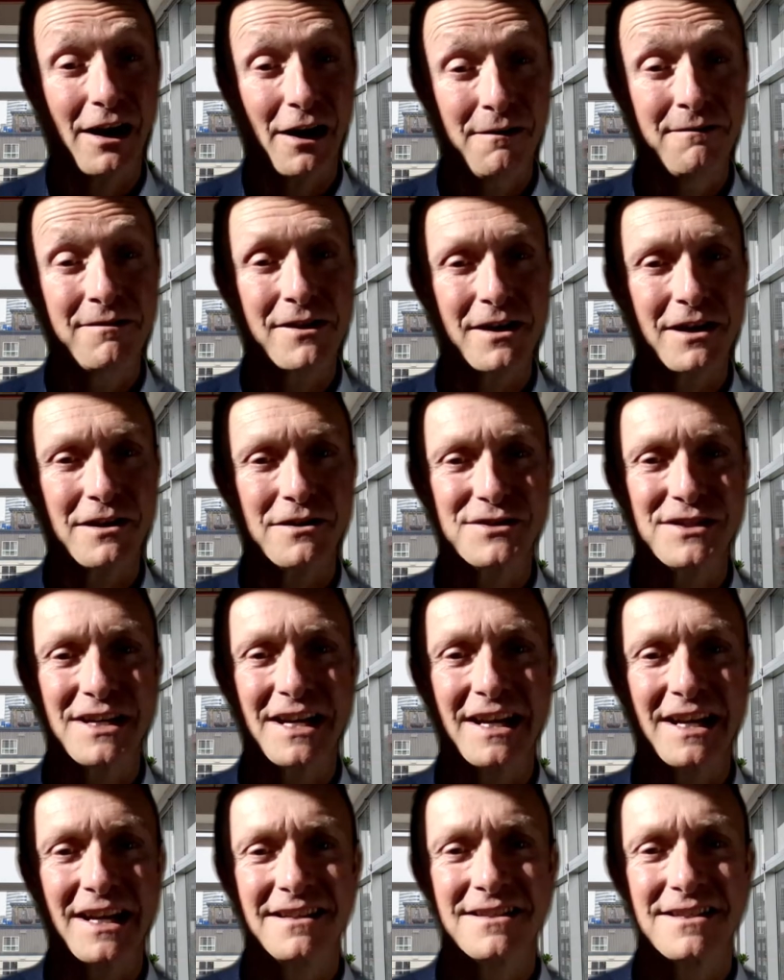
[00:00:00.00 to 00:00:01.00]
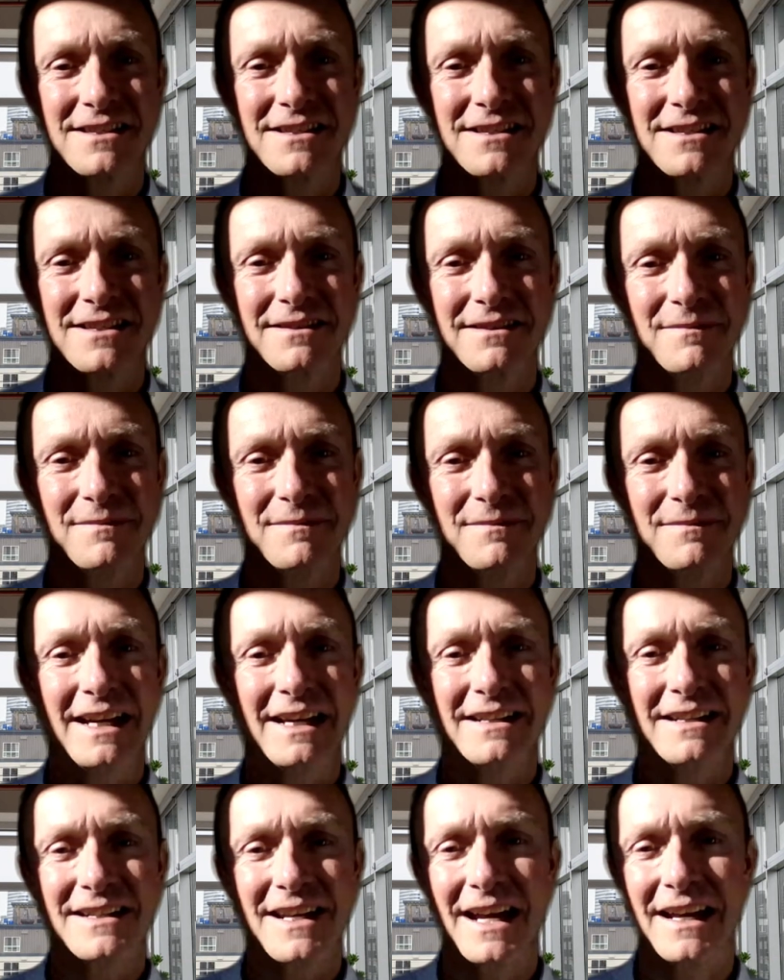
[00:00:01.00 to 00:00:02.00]
over those decades
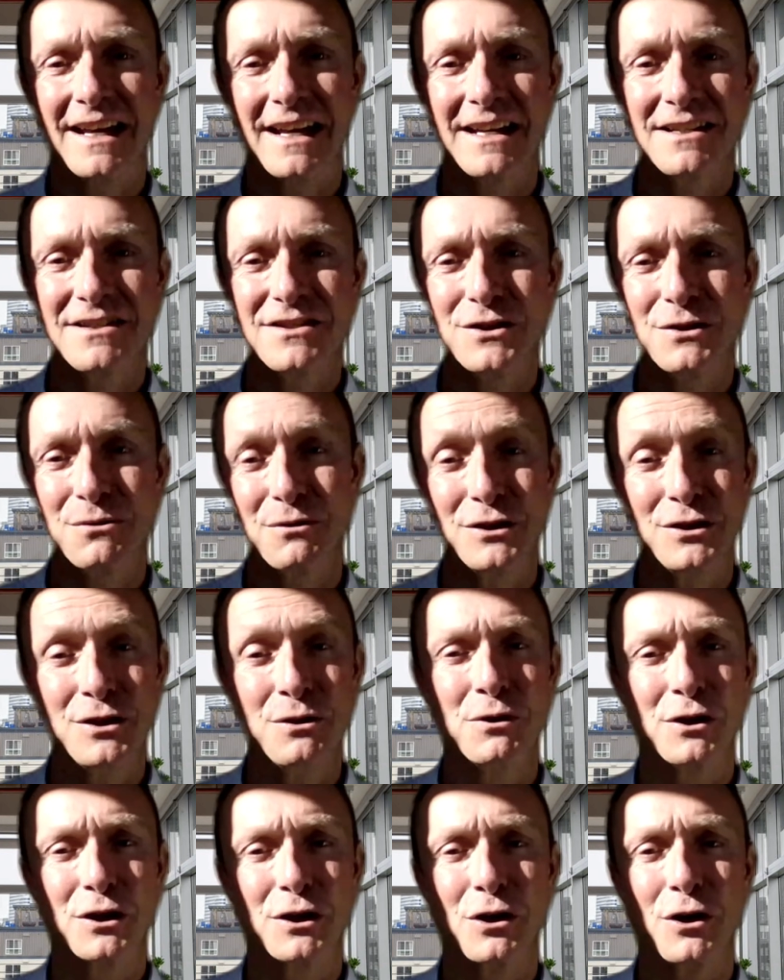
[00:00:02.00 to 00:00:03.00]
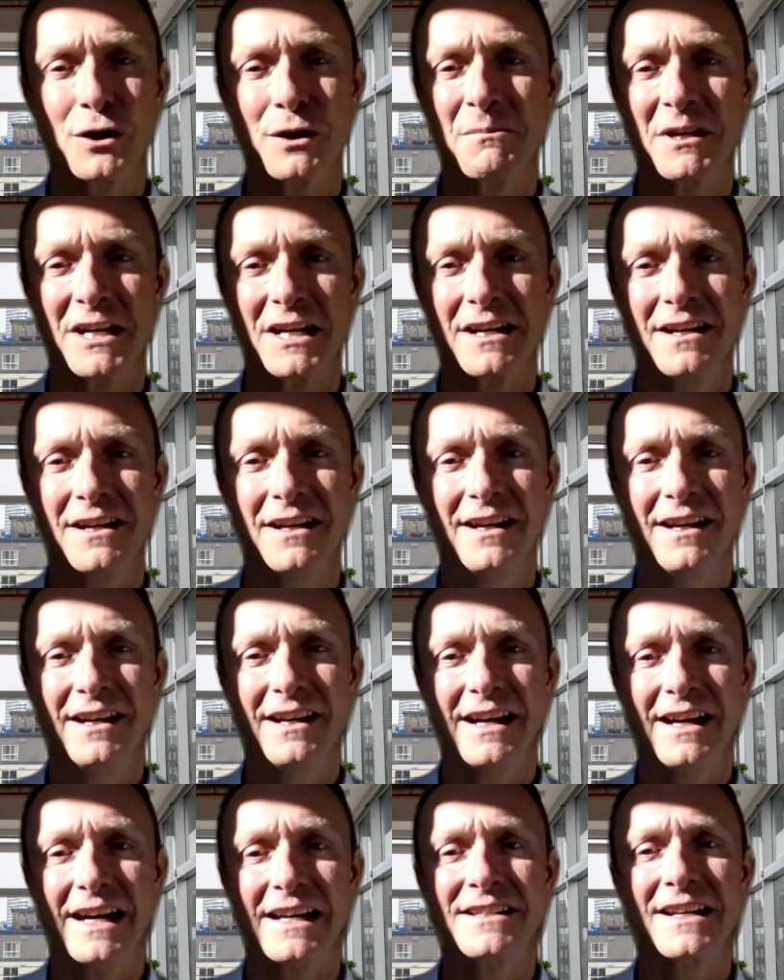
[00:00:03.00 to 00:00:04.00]
take us to a new economy,
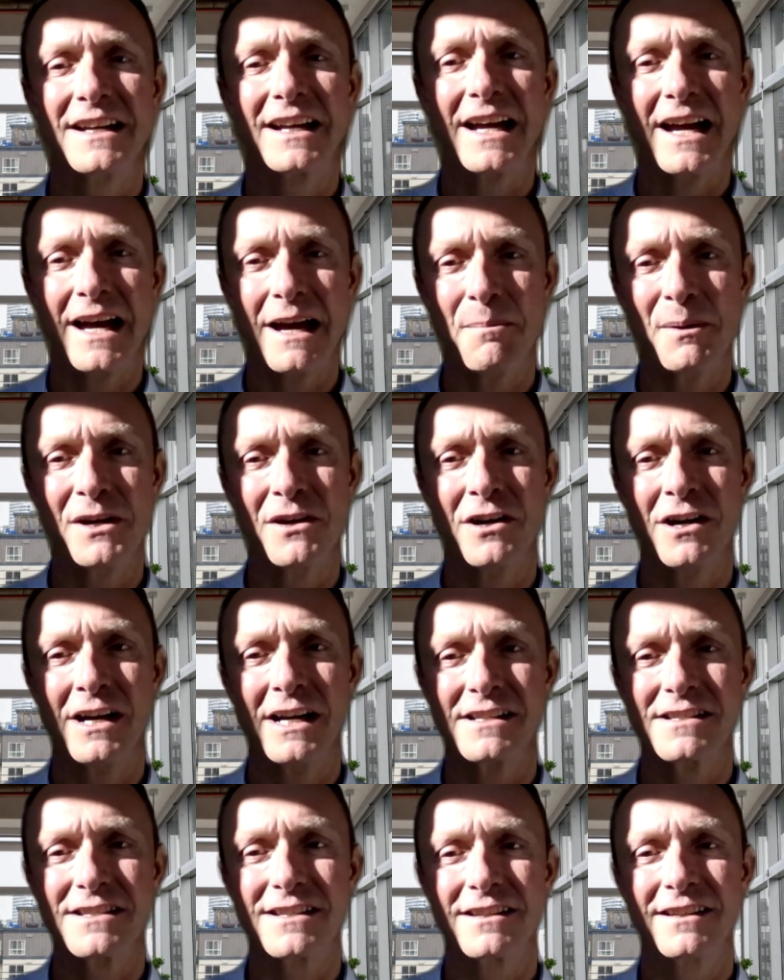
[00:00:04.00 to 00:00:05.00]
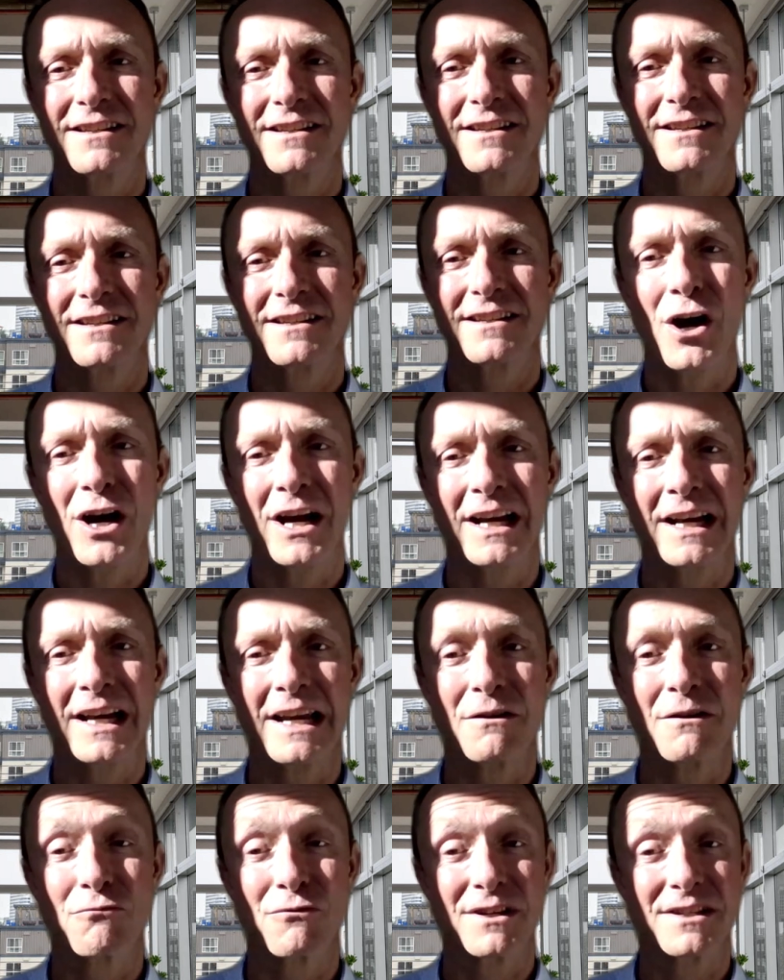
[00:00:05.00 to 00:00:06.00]
a decarbonised,
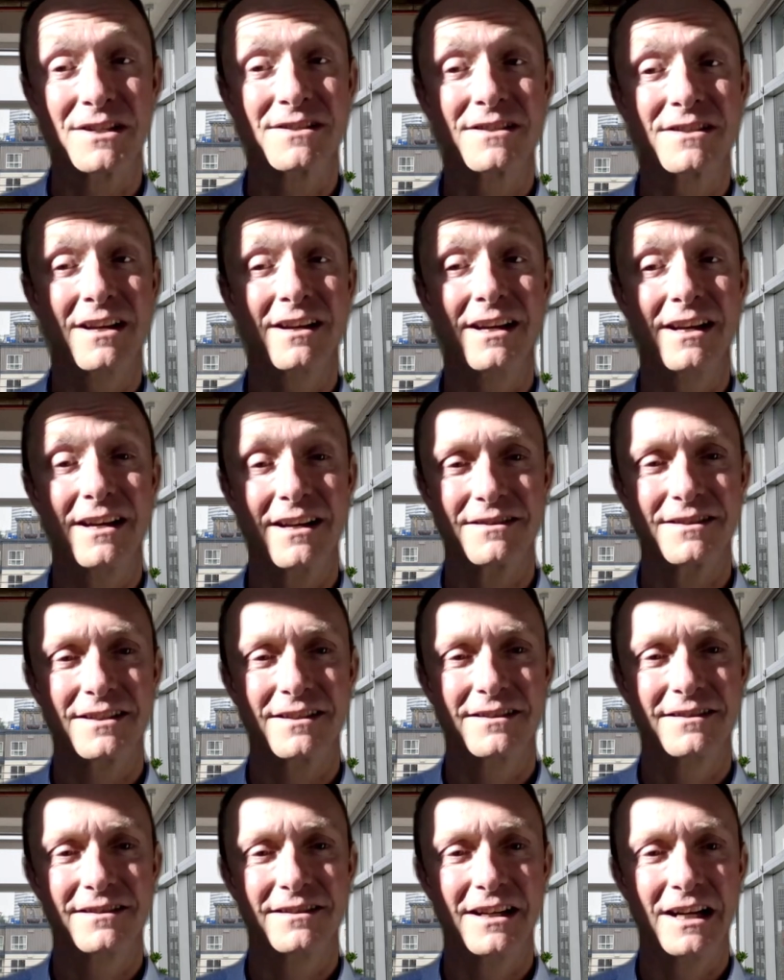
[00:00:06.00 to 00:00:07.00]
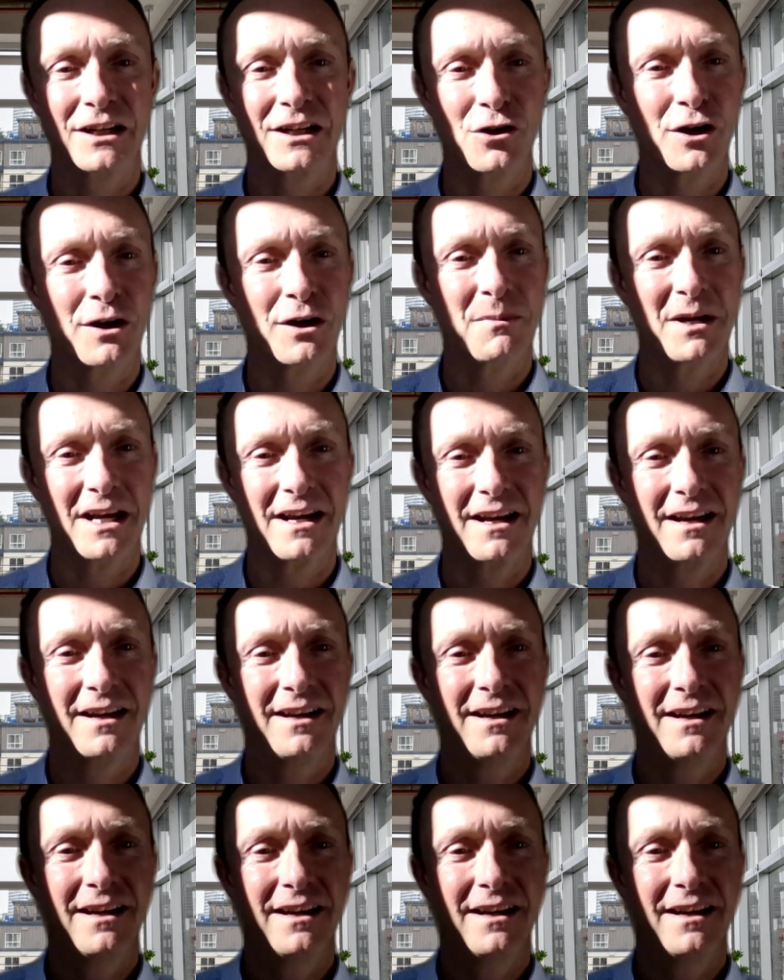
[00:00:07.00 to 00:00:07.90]
highly resilient economy.